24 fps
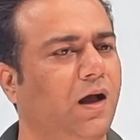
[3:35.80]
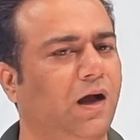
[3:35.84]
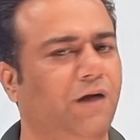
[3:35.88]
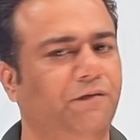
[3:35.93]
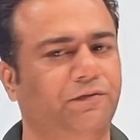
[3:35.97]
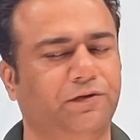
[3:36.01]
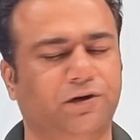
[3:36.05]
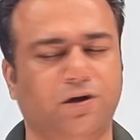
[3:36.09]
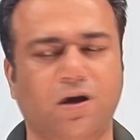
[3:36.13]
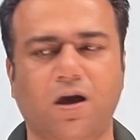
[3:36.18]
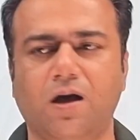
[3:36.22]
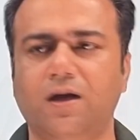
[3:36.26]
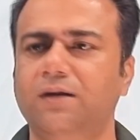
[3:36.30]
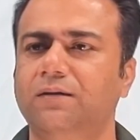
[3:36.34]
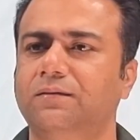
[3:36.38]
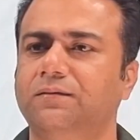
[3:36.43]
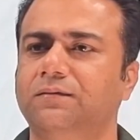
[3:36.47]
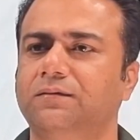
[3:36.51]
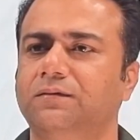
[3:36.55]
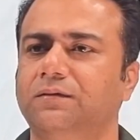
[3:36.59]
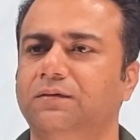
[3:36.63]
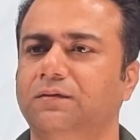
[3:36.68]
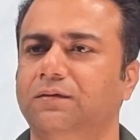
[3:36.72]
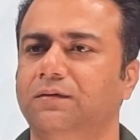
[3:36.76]
After all,
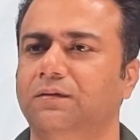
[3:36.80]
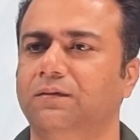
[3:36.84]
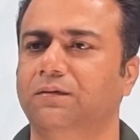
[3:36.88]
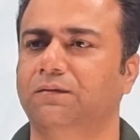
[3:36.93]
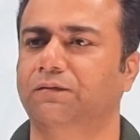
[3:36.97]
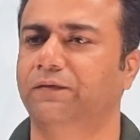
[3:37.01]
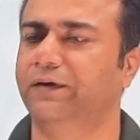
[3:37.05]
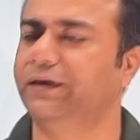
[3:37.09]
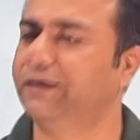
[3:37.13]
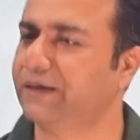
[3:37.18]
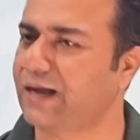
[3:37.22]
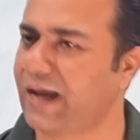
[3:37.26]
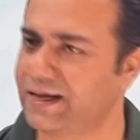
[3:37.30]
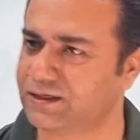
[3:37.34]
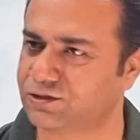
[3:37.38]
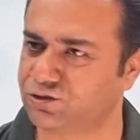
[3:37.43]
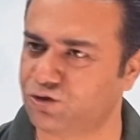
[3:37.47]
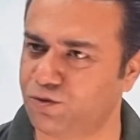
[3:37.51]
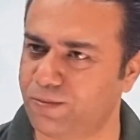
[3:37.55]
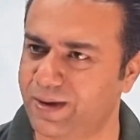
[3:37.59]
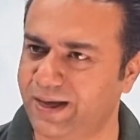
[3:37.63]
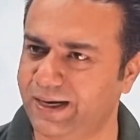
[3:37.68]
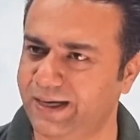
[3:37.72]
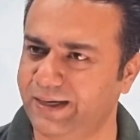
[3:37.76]
we try
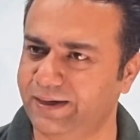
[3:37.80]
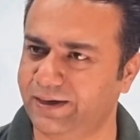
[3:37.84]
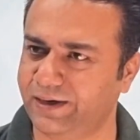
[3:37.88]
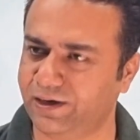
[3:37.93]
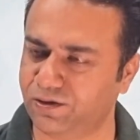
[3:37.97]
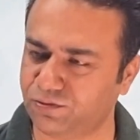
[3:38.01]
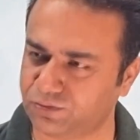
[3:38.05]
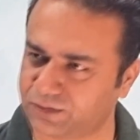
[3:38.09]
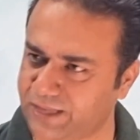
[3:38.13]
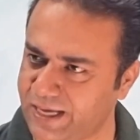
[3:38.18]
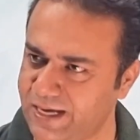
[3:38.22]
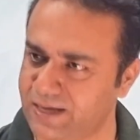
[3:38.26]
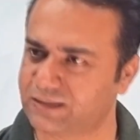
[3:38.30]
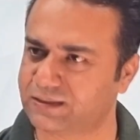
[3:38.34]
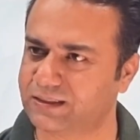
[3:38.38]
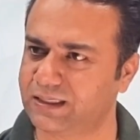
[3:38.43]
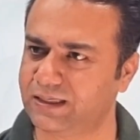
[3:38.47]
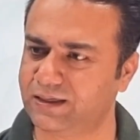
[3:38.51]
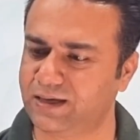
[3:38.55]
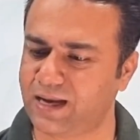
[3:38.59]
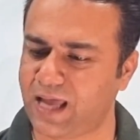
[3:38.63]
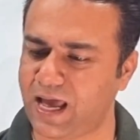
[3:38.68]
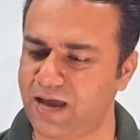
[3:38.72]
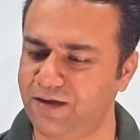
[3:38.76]
so many new things
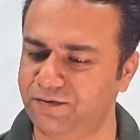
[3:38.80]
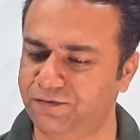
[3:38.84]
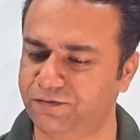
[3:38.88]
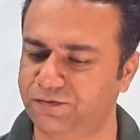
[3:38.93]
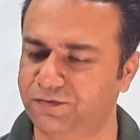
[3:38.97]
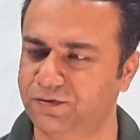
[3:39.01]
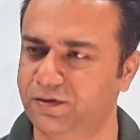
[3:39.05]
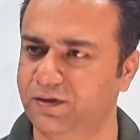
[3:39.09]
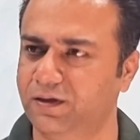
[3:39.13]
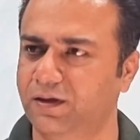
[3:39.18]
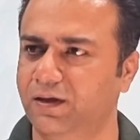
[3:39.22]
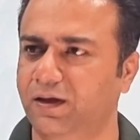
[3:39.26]
in life,